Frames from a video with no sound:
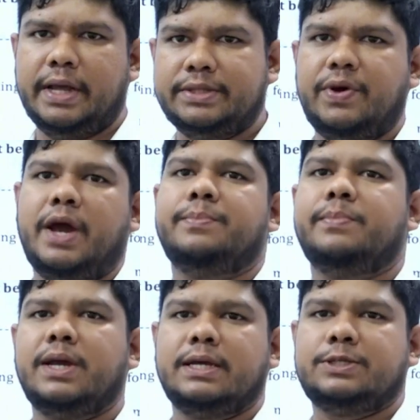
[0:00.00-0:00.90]
That's why I
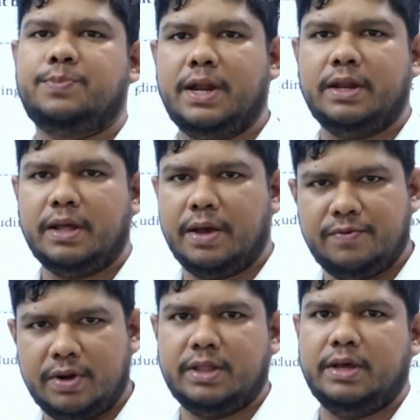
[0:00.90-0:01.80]
am explaining
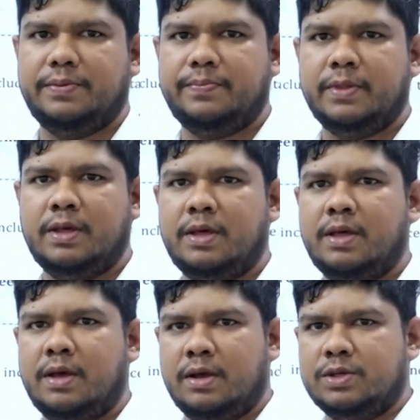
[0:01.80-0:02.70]
everything.
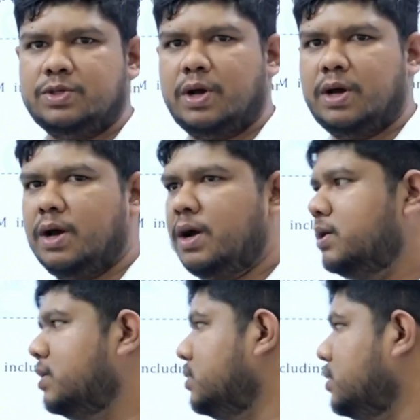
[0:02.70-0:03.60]

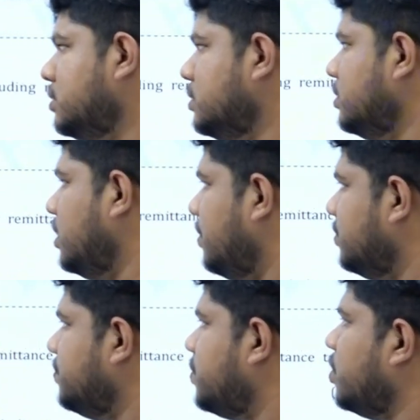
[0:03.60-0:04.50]
So in
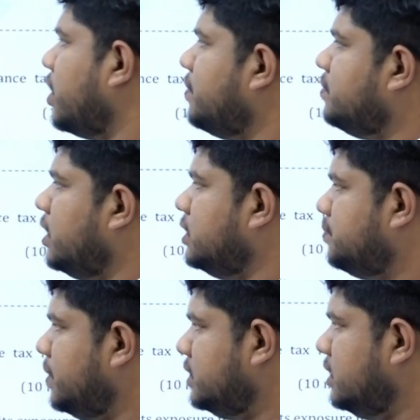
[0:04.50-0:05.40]
our program the
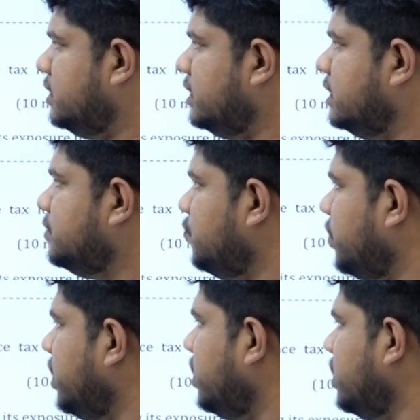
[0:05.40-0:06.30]
specialty is
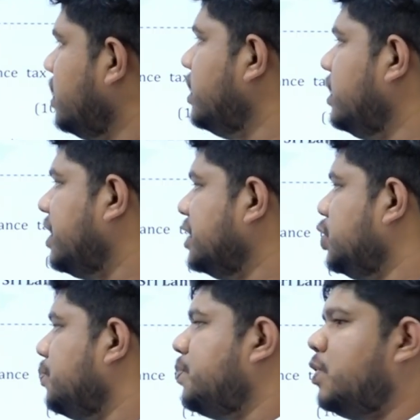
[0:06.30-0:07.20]
we
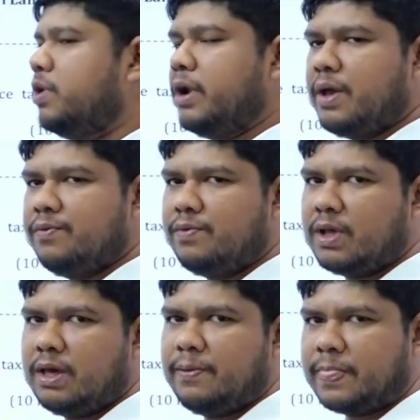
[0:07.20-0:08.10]
touch upon
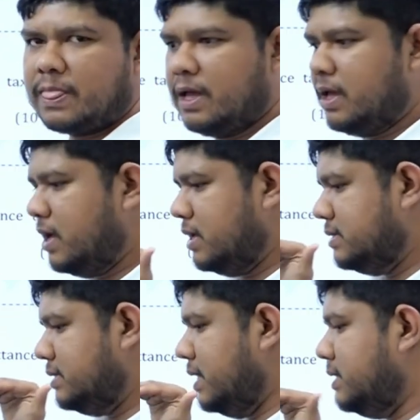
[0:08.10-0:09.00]
every
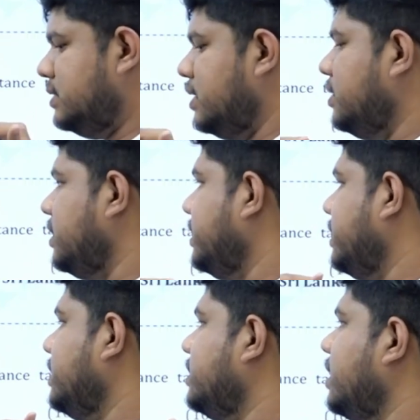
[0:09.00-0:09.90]
section in
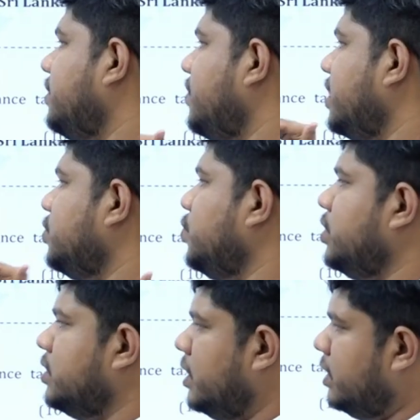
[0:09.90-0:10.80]
detail when
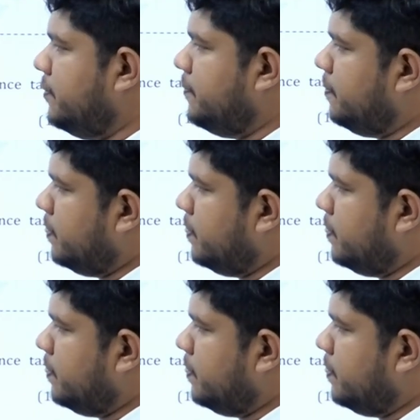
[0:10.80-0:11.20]
doing the